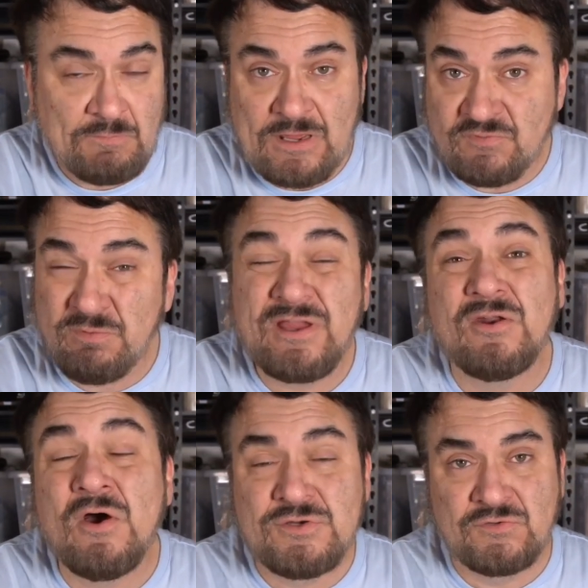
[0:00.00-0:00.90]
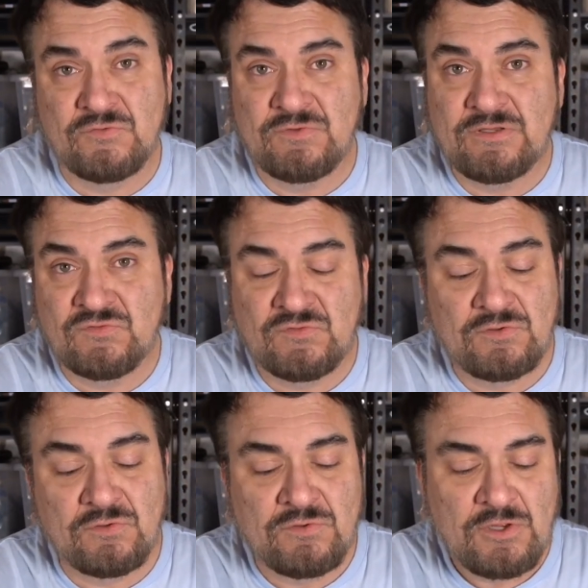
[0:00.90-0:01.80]
My mom's probably got hundreds of these
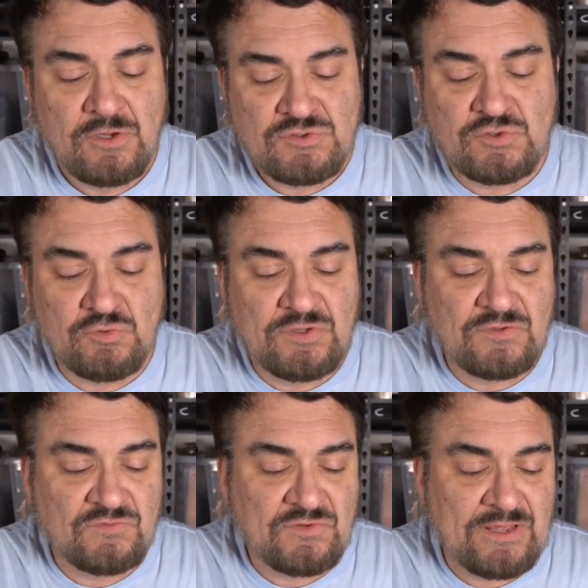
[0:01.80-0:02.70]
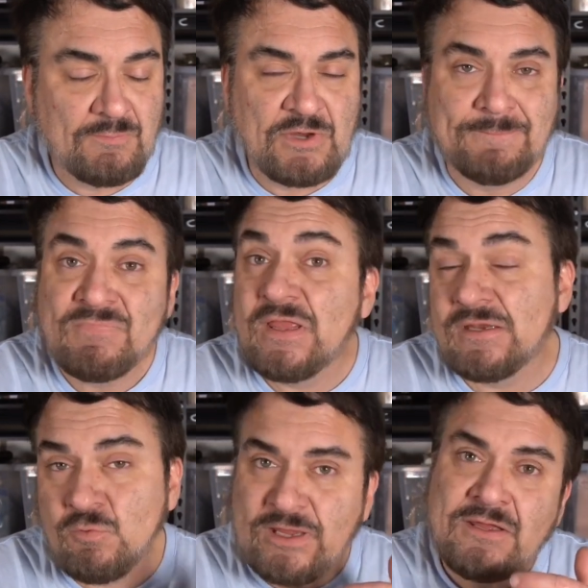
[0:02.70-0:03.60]
still to this day. But
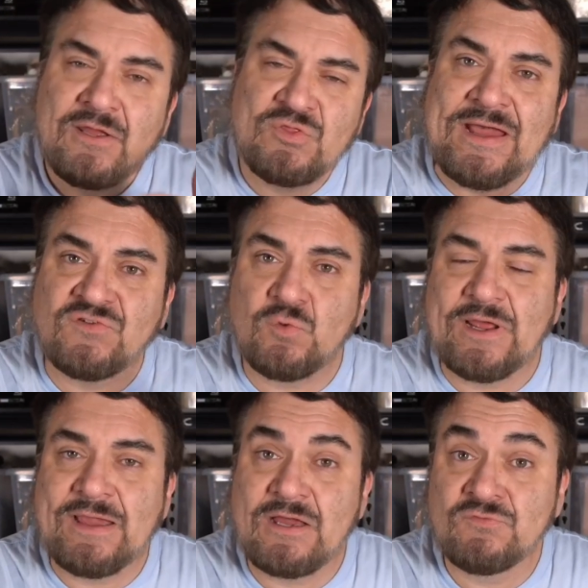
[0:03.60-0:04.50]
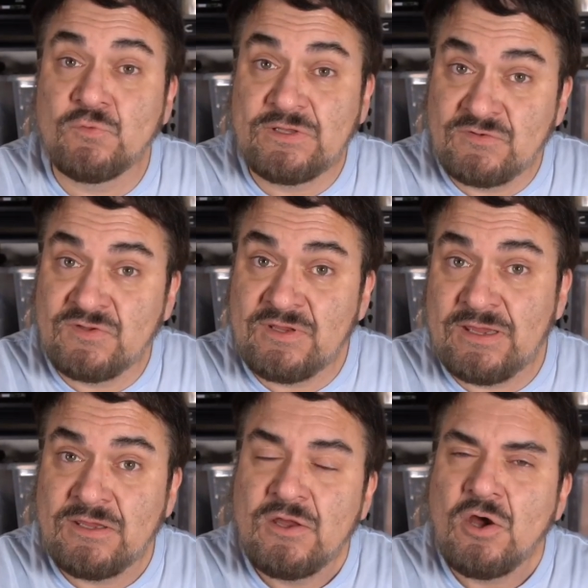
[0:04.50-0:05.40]
anyway, that's what I have for you
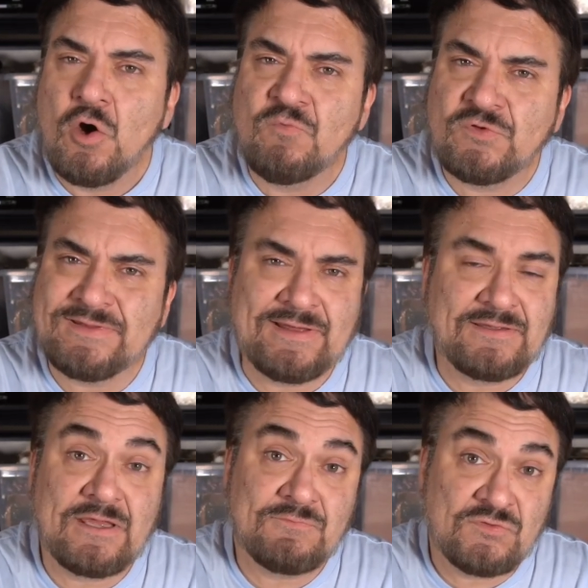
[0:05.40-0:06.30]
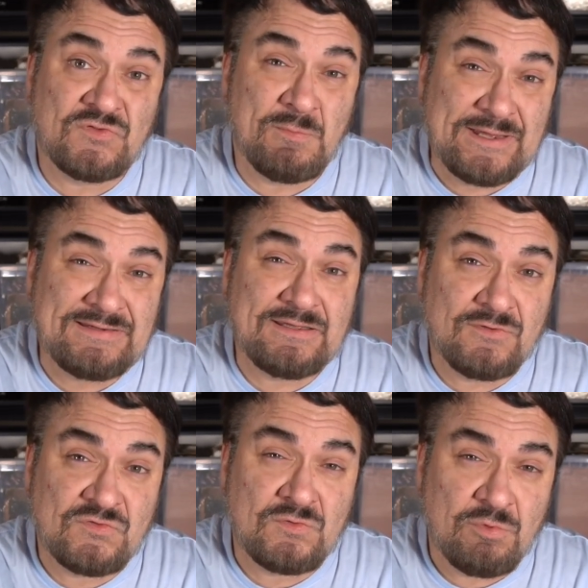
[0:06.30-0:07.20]
today. Hopefully that gave you some
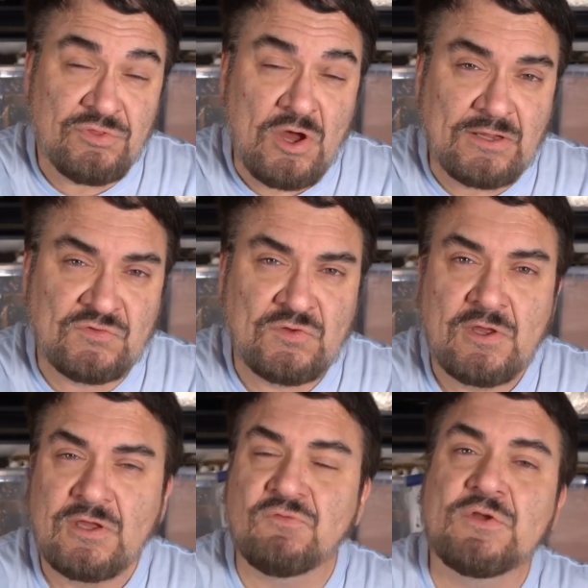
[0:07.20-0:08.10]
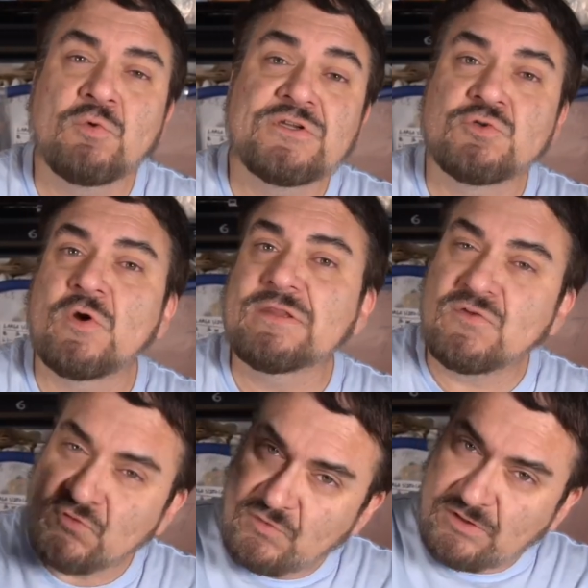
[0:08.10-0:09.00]
ideas, some thoughts. If you
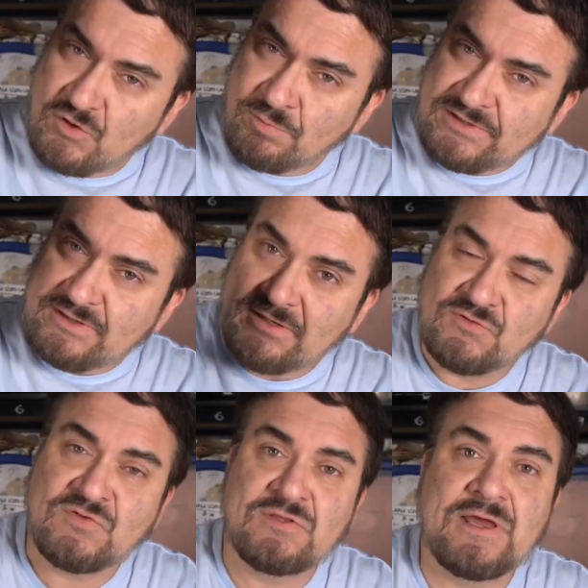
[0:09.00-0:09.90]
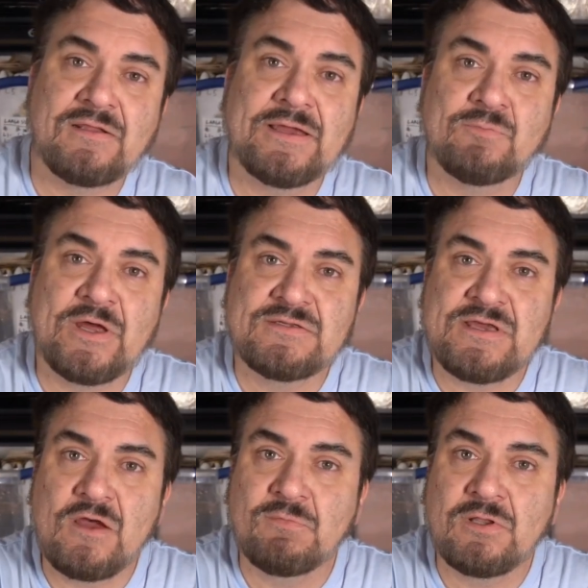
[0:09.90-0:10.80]
enjoyed this video, please hit that like
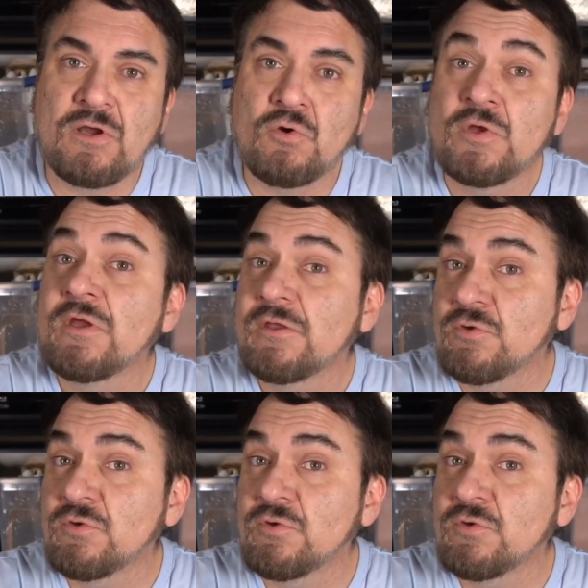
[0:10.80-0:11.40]
button down below.